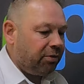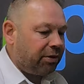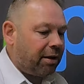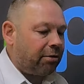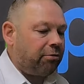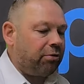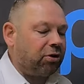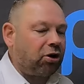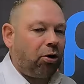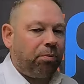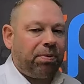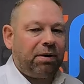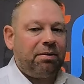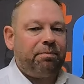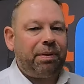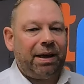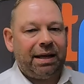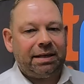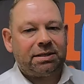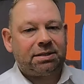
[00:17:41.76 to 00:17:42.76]
there are a couple
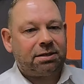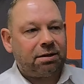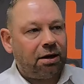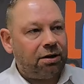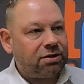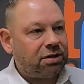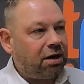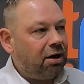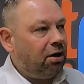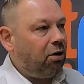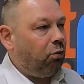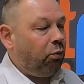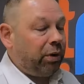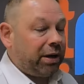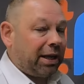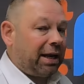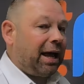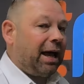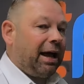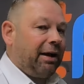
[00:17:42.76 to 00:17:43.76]
of bits that we're
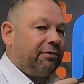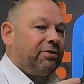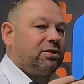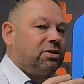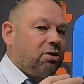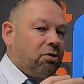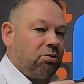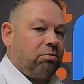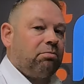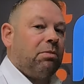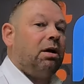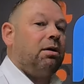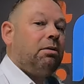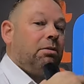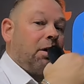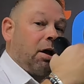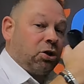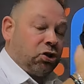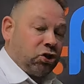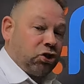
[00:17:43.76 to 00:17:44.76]
going to have to
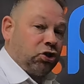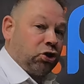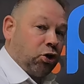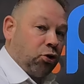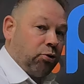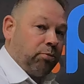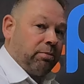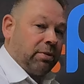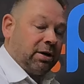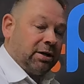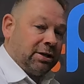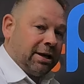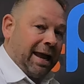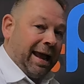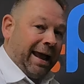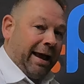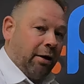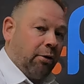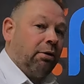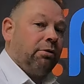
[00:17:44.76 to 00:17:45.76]
assume
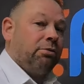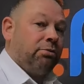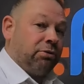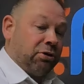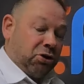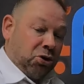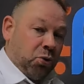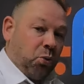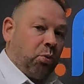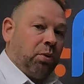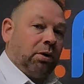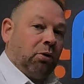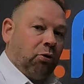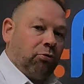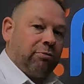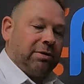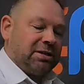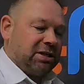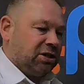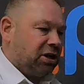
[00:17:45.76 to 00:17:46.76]
now that you will
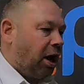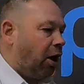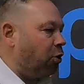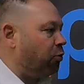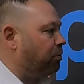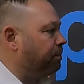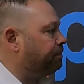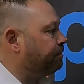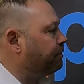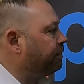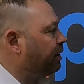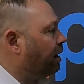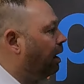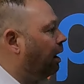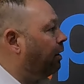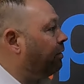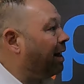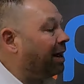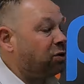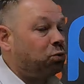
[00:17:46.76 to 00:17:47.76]
already know,
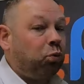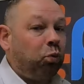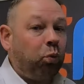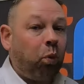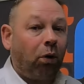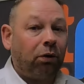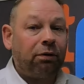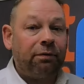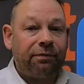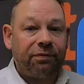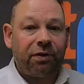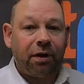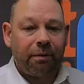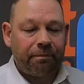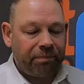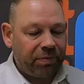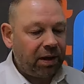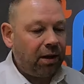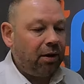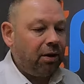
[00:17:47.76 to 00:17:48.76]
and that's one of
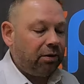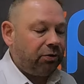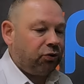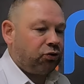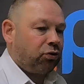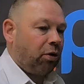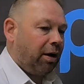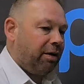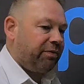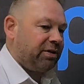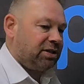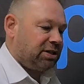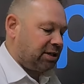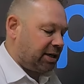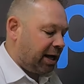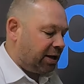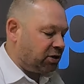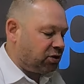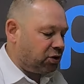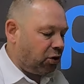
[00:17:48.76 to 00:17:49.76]
them. The driving
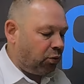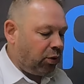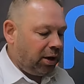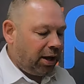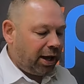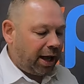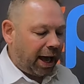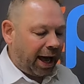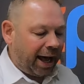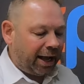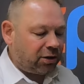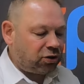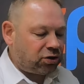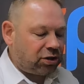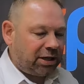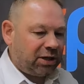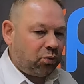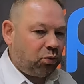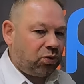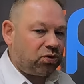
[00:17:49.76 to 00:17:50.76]
schedule
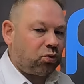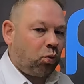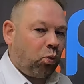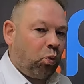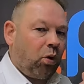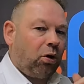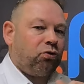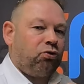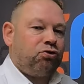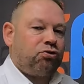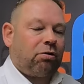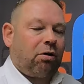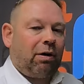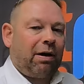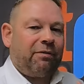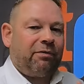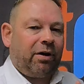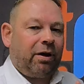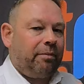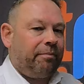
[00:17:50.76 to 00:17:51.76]
actually was one
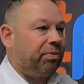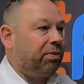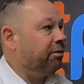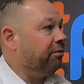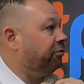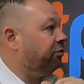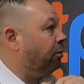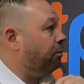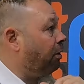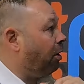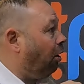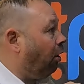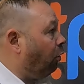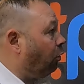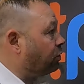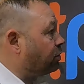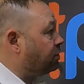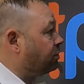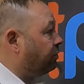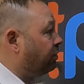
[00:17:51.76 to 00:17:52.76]
driver from
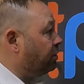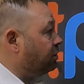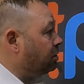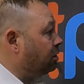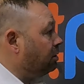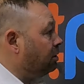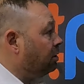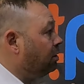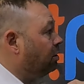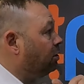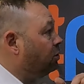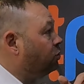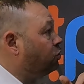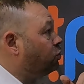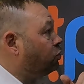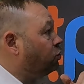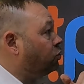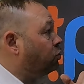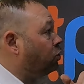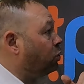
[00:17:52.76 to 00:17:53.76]
Oxford
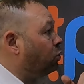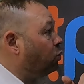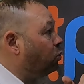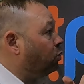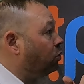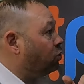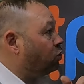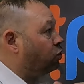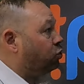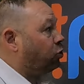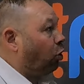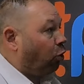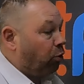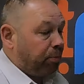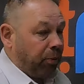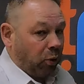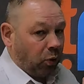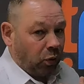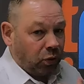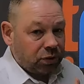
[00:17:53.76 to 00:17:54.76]
to
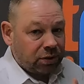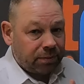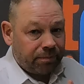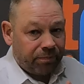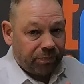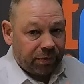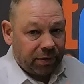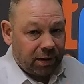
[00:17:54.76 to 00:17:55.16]
Stockport